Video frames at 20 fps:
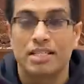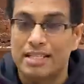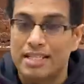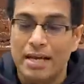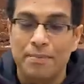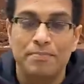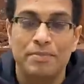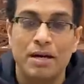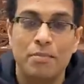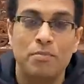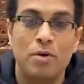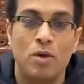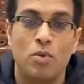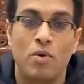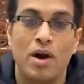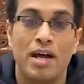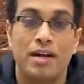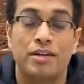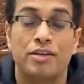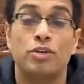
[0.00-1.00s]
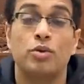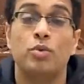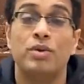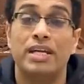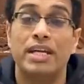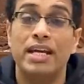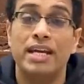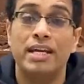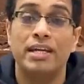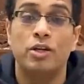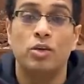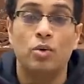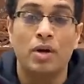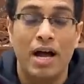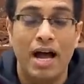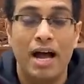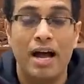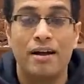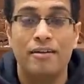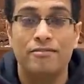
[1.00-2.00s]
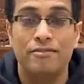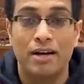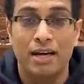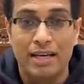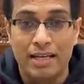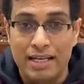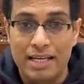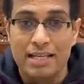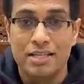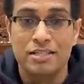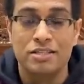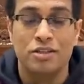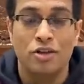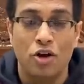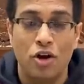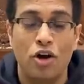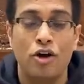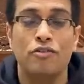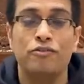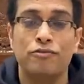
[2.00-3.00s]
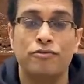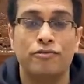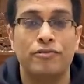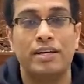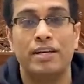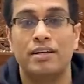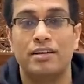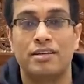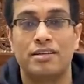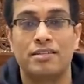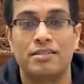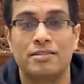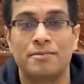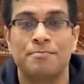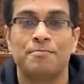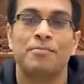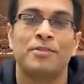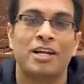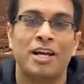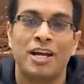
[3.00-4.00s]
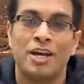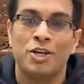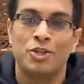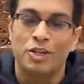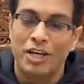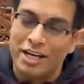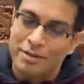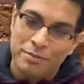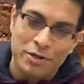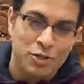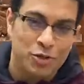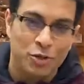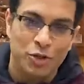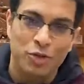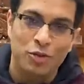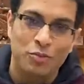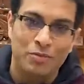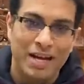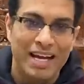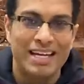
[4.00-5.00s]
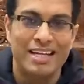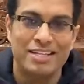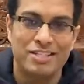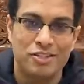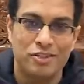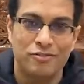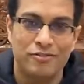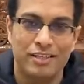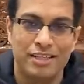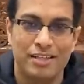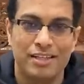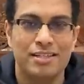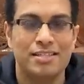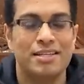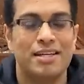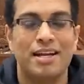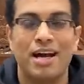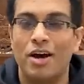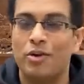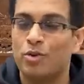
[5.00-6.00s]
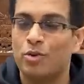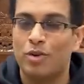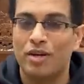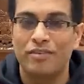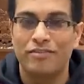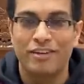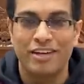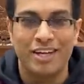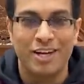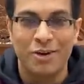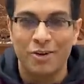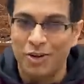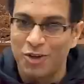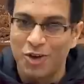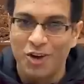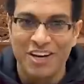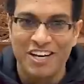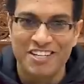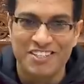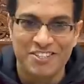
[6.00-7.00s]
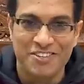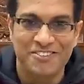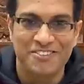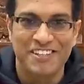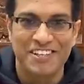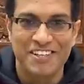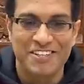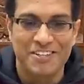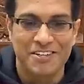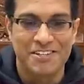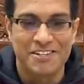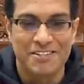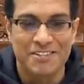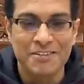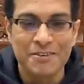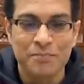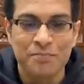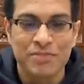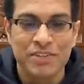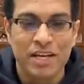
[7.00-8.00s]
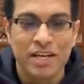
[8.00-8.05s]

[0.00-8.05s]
Step number one, you need to have a list of winners. So let me show you my list of winners and how you can figure out your list of winners also.